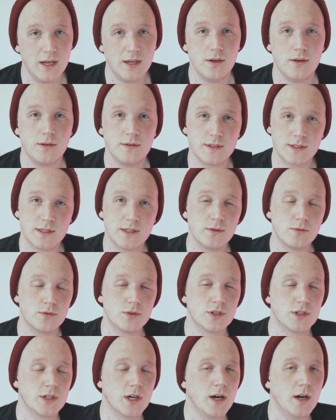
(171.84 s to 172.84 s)
you can still
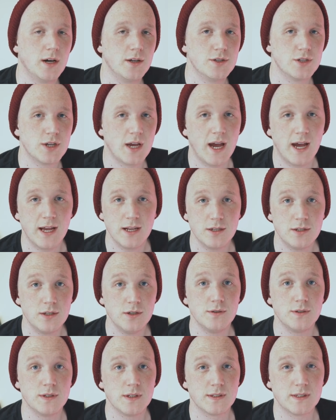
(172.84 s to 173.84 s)
charge and
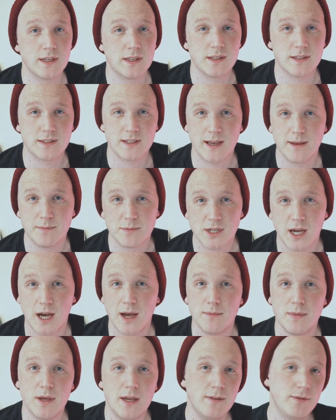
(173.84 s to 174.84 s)
use this at the same
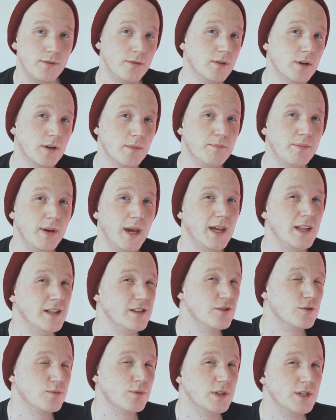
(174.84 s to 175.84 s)
time if you're in a
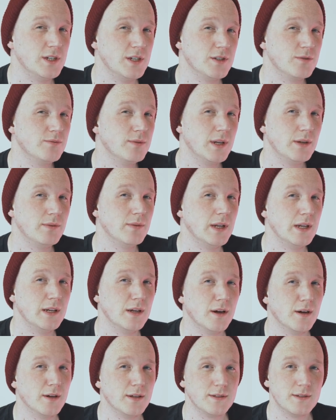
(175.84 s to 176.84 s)
pinch, which is really
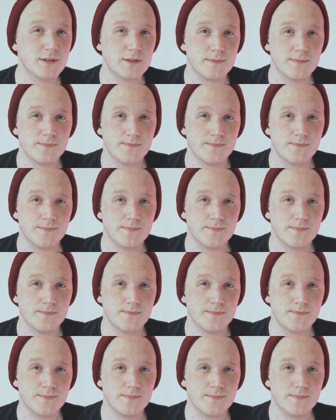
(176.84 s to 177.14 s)
nice.